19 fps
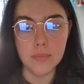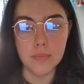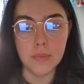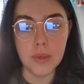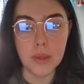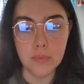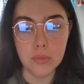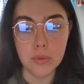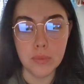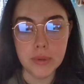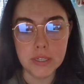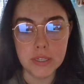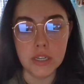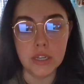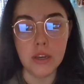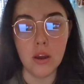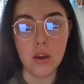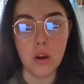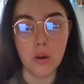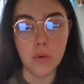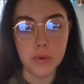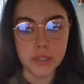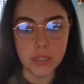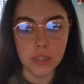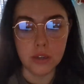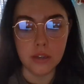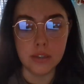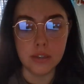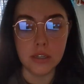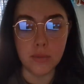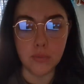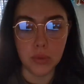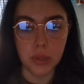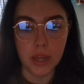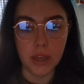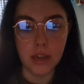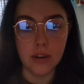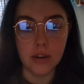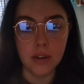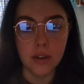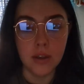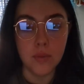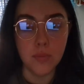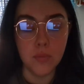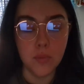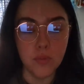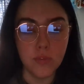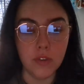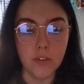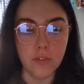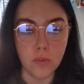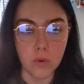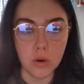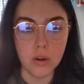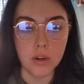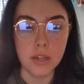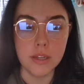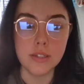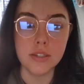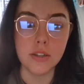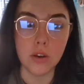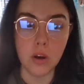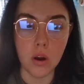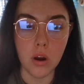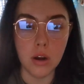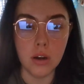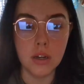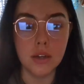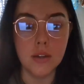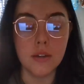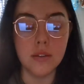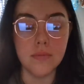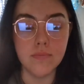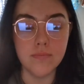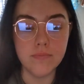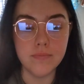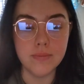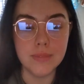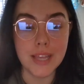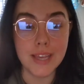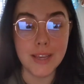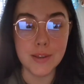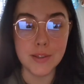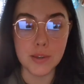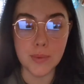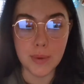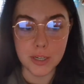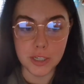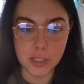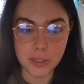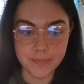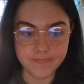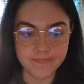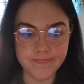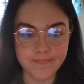implementing our resiliency plan moving forward in Dakar. Thank you so much.